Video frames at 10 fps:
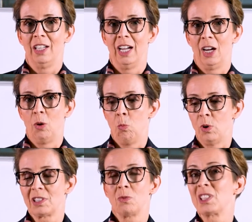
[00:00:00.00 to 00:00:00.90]

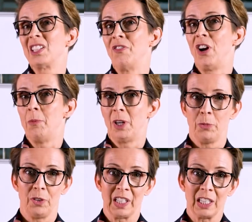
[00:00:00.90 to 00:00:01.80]
What's the environment I'm
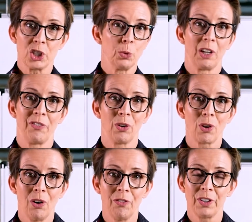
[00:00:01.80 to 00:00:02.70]
moving into? Will I feel
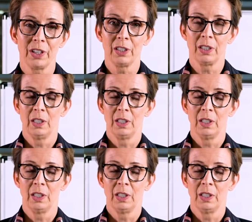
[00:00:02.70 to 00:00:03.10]
confident?